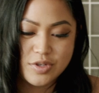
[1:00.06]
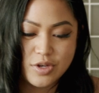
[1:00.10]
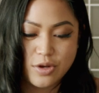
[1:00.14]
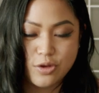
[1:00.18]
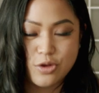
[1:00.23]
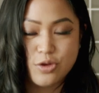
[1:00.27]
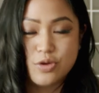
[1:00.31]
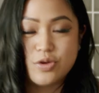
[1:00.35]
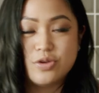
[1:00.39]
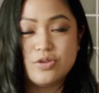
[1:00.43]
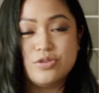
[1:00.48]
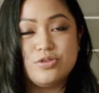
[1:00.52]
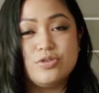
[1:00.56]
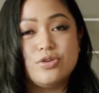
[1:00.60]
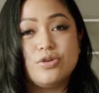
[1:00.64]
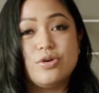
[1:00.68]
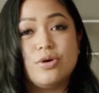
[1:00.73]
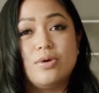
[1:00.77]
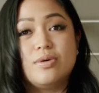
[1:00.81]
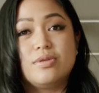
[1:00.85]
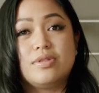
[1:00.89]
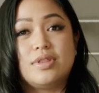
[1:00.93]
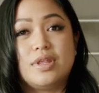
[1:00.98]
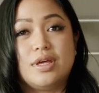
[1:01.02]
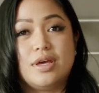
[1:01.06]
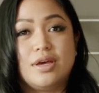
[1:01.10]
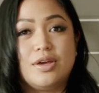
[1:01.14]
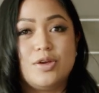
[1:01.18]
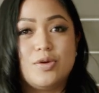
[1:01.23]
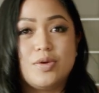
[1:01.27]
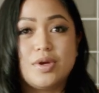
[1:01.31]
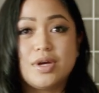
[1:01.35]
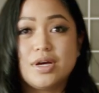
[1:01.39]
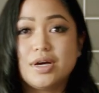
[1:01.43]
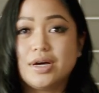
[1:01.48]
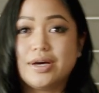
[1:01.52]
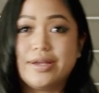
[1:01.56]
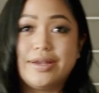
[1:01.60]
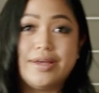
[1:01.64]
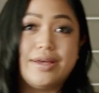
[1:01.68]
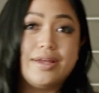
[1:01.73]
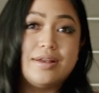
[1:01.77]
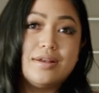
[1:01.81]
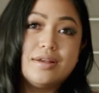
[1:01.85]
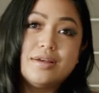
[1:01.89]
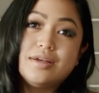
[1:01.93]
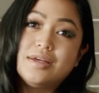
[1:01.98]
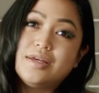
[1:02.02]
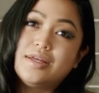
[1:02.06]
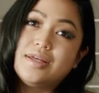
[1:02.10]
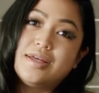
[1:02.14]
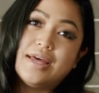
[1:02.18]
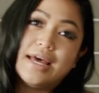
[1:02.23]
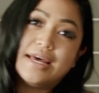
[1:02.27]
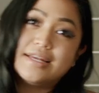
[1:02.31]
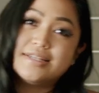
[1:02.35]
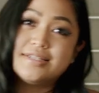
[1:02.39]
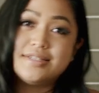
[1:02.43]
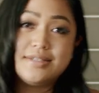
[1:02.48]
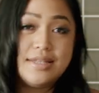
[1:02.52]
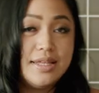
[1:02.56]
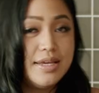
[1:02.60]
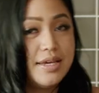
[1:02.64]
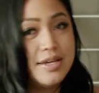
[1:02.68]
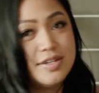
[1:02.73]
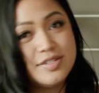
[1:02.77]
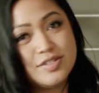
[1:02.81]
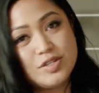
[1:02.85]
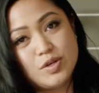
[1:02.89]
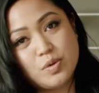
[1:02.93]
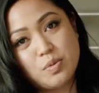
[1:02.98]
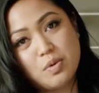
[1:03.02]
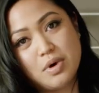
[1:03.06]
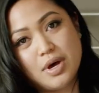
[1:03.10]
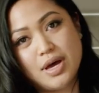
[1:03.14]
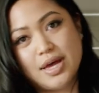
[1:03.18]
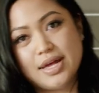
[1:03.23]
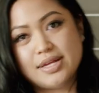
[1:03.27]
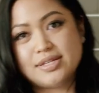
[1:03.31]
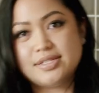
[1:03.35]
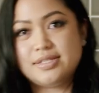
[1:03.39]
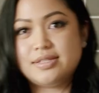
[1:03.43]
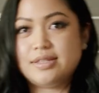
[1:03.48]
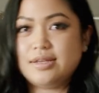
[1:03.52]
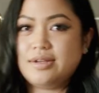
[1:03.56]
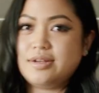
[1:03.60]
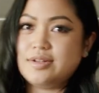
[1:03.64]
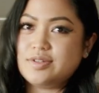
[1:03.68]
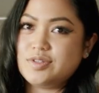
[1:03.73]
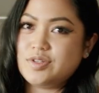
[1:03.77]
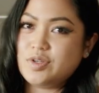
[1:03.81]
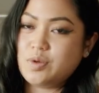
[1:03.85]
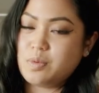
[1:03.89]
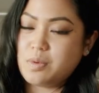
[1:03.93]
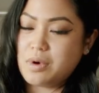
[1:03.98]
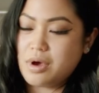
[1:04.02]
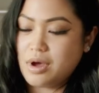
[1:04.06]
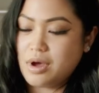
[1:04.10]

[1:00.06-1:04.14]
you know, you can do your own thing. You can cut it as thick as you want, as thin as you